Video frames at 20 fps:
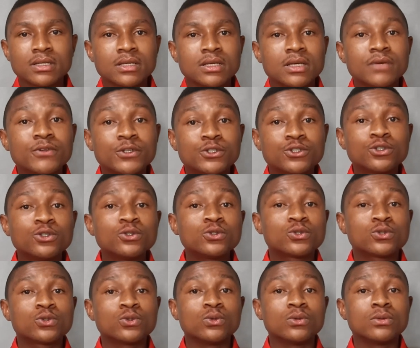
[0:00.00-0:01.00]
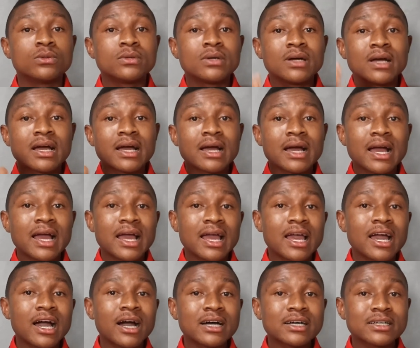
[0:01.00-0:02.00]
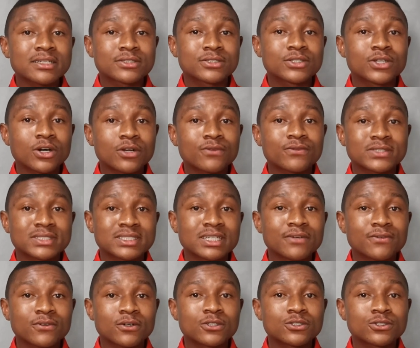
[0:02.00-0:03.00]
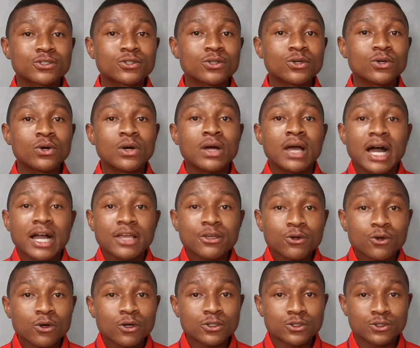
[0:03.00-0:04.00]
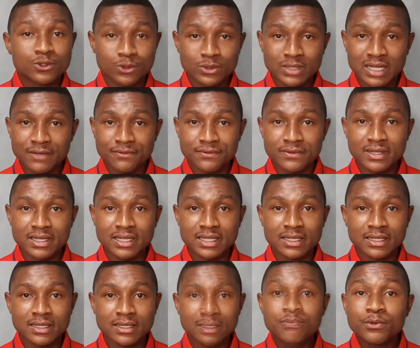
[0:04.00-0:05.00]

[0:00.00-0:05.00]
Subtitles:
If you choose to ask God for self-control and you control that feeling,